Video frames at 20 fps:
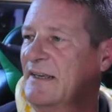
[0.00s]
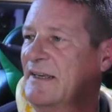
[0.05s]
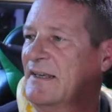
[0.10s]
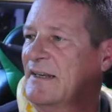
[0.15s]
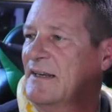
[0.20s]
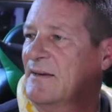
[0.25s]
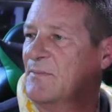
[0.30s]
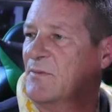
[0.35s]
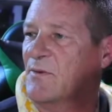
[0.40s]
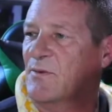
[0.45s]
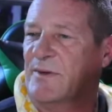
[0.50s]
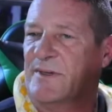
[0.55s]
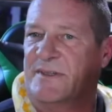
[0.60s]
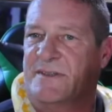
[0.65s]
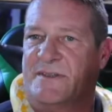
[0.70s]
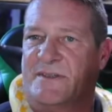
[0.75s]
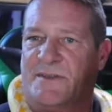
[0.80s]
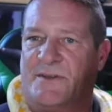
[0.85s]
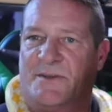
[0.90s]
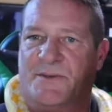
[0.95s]
and I'm going
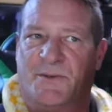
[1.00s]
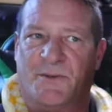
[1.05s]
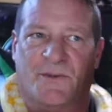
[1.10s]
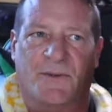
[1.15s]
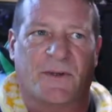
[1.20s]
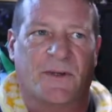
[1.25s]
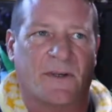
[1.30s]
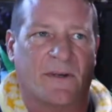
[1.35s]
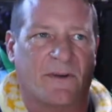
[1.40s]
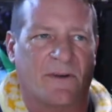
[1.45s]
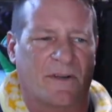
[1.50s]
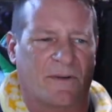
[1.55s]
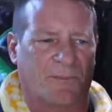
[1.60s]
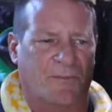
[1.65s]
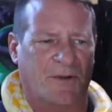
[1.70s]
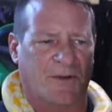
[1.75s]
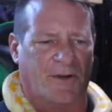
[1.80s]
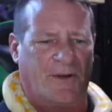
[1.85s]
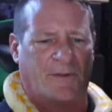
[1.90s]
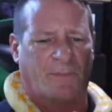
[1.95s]
to go ahead and
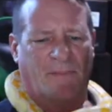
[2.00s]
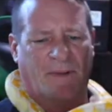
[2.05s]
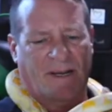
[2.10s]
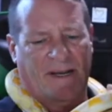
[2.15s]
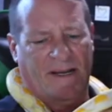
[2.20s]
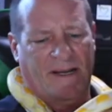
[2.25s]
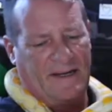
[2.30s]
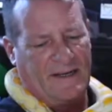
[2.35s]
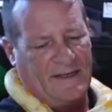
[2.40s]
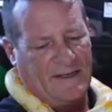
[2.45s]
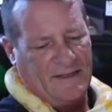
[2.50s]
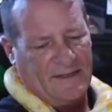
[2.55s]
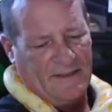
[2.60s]
put her back,